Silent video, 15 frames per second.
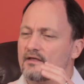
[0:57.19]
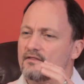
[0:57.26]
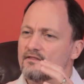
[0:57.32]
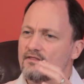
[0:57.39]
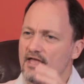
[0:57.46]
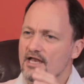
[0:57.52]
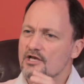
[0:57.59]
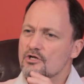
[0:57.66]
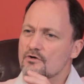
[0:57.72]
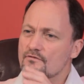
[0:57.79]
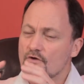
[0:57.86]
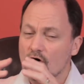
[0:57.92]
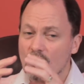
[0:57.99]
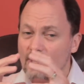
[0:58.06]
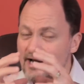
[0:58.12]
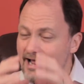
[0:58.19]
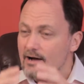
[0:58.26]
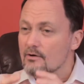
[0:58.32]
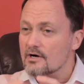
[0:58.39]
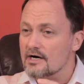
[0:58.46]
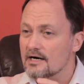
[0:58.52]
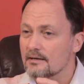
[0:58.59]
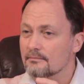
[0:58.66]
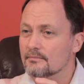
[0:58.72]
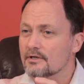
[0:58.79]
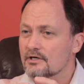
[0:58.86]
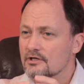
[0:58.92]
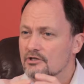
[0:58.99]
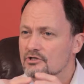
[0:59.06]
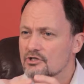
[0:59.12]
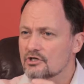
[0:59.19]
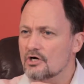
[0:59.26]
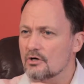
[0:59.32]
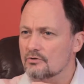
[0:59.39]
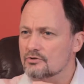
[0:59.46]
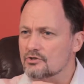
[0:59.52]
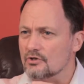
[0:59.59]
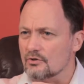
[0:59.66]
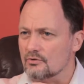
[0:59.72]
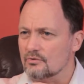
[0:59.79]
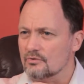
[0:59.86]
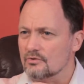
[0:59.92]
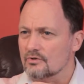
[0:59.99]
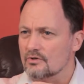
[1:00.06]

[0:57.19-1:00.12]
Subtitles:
then you've got an outcome to go to.